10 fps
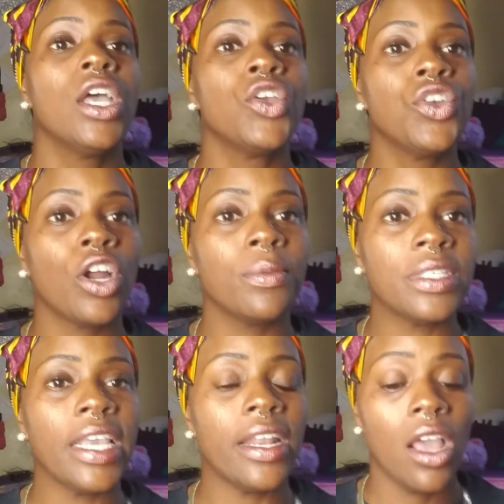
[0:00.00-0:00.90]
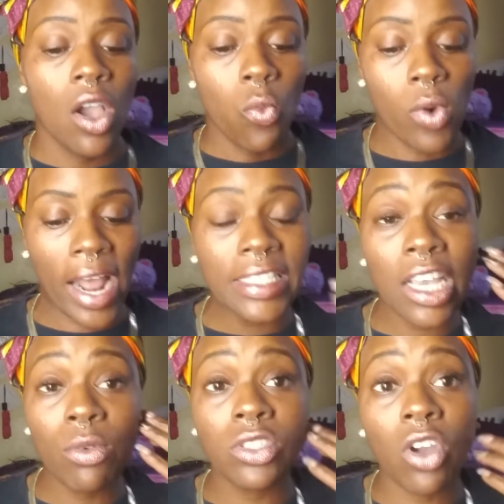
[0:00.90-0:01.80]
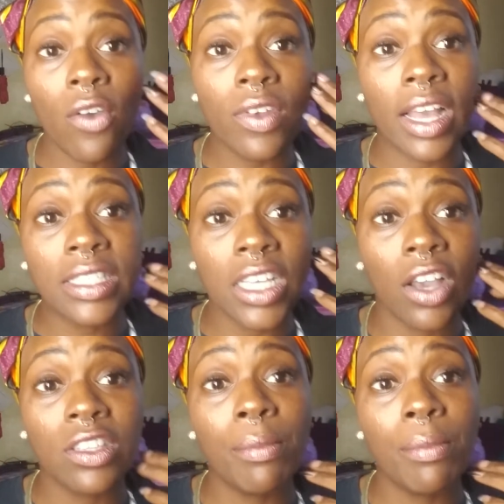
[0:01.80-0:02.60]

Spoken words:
You know what I'm saying? When I say we're starving ourselves,